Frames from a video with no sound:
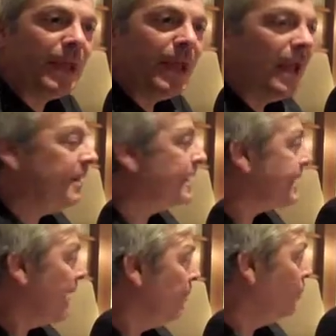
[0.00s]
and the
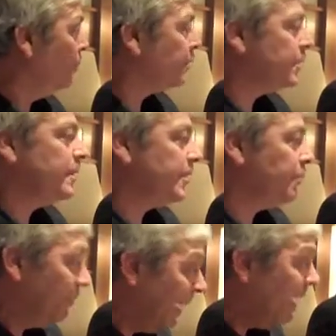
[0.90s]
same root that
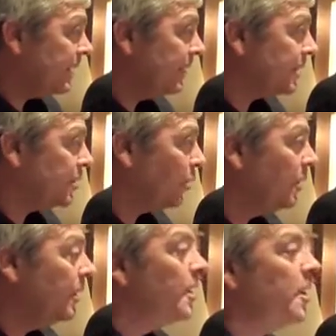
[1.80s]
remains in the soil
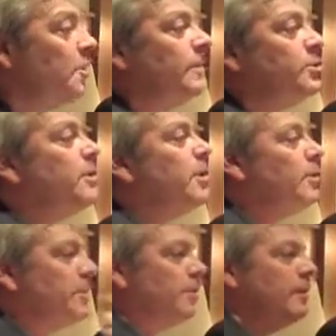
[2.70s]

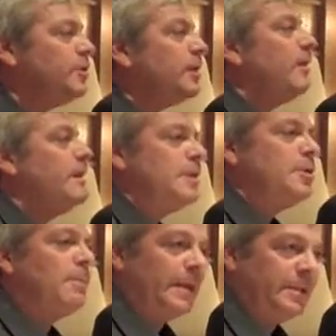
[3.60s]
regenerates a new
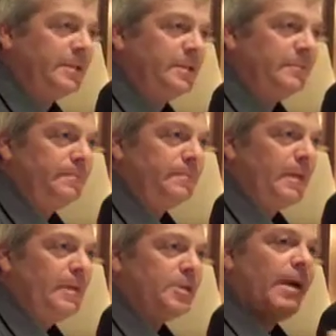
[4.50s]
plant.
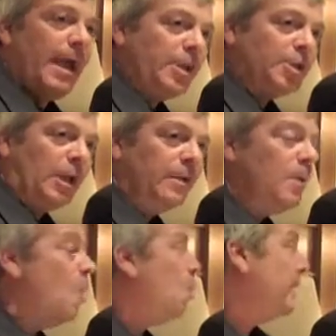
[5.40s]
So actually,
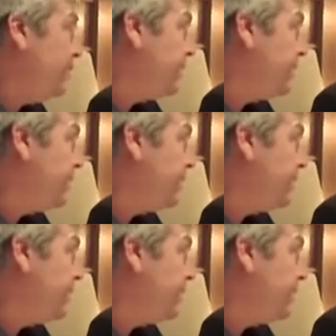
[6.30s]
what you